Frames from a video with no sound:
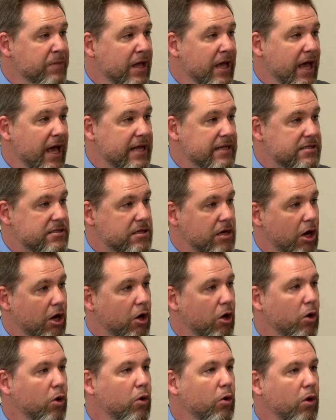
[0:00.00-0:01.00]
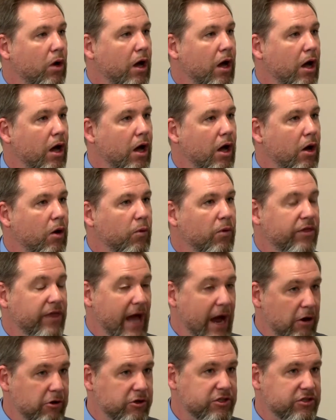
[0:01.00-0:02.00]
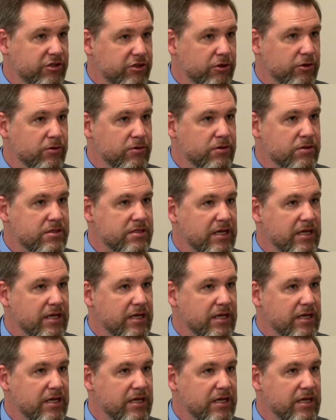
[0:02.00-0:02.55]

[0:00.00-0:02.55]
And so with our students,